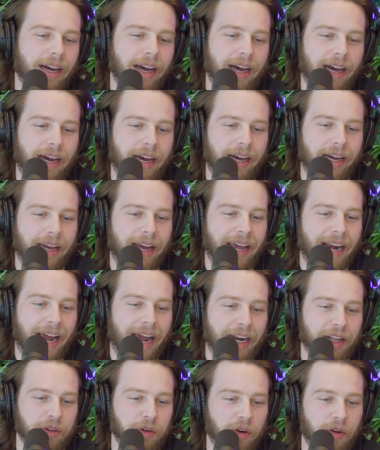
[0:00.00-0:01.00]
And I
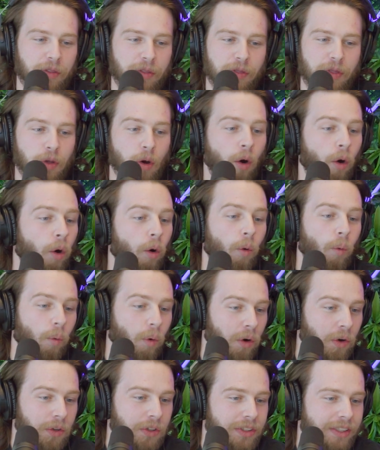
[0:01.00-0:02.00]
had to learn the whole
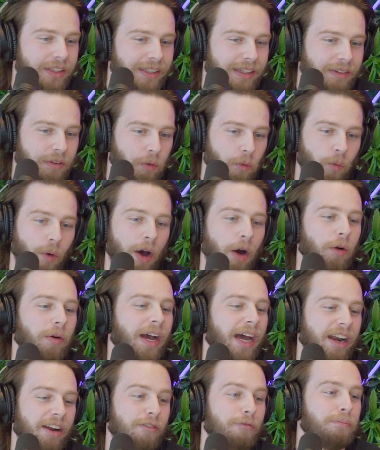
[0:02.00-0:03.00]
world while
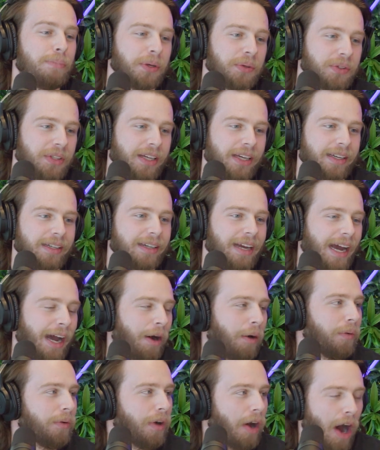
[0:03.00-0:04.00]
kind of building
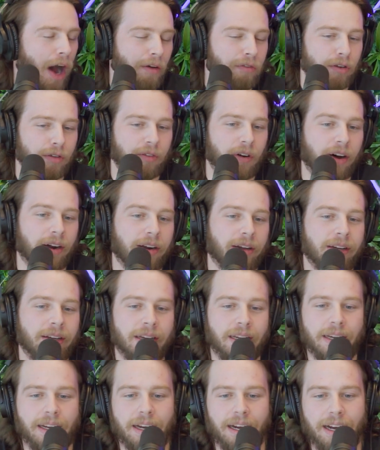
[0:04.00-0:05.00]
out Avarvana.
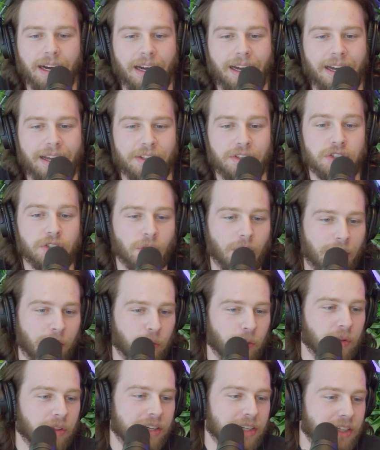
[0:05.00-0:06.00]
And so I
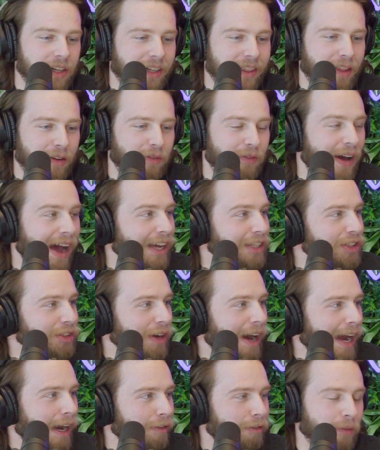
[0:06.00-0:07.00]
really took the fast
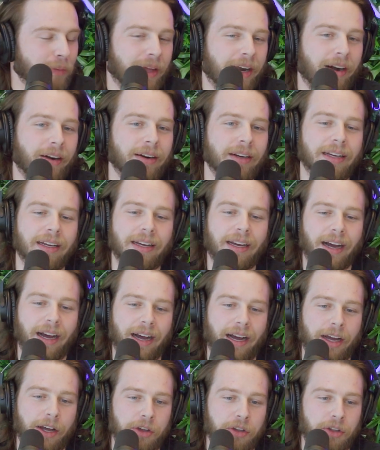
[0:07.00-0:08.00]
track from there.
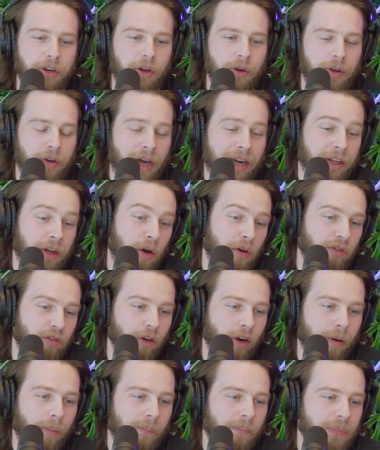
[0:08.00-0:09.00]
You had to go
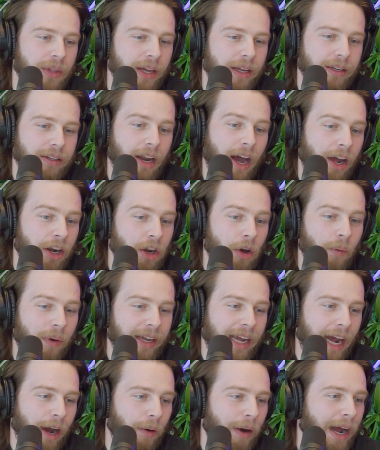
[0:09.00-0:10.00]
from not knowing
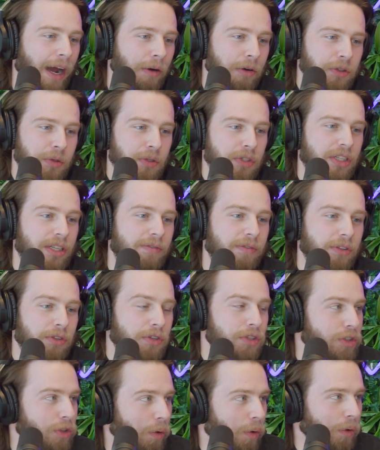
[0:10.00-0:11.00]
how a house was even
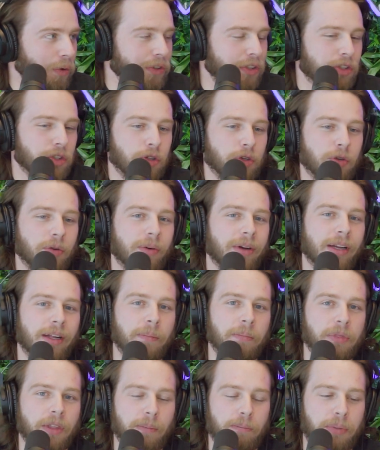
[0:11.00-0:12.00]
sold to
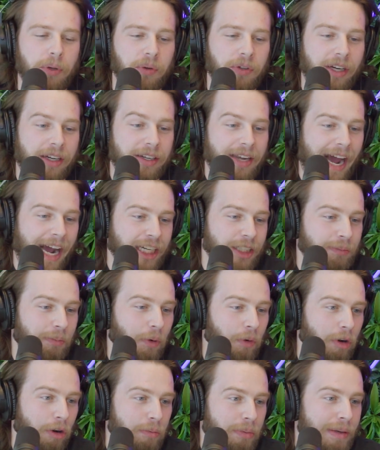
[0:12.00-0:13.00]
building a
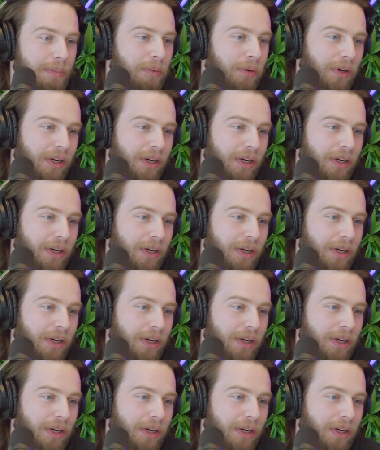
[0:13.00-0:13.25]
dashboard where people